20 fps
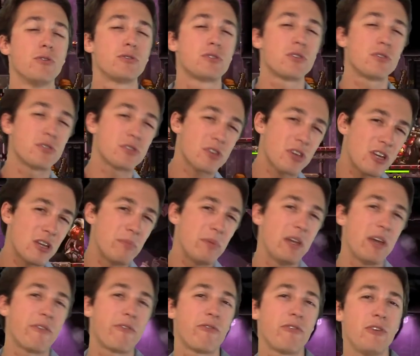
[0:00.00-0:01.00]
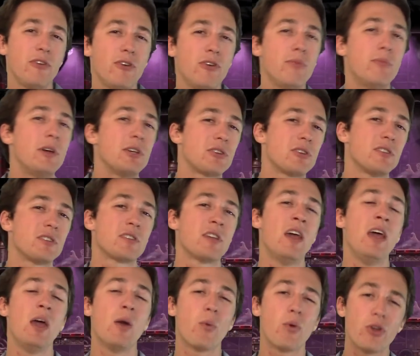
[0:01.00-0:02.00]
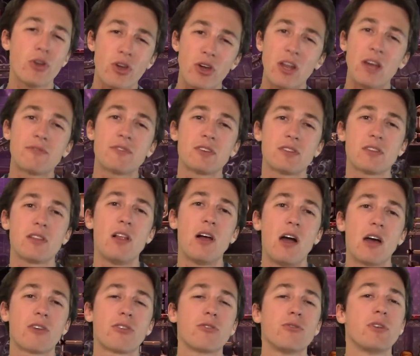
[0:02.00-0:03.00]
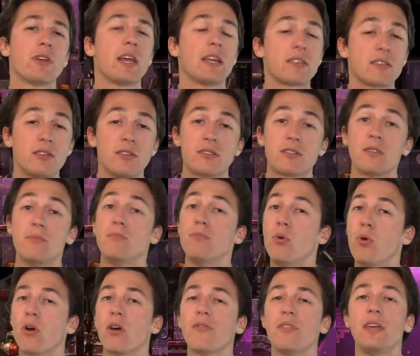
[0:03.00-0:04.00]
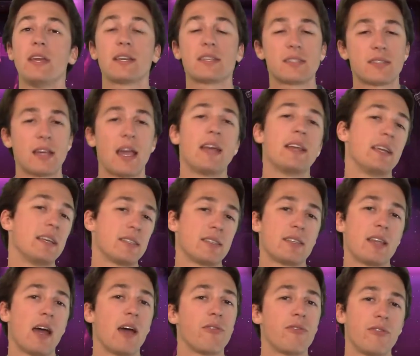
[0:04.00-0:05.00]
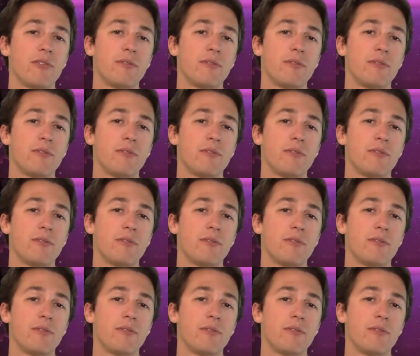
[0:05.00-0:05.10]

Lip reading: So there's going to be a few missions where you're going to have to slog through to get to some more of the exciting stuff.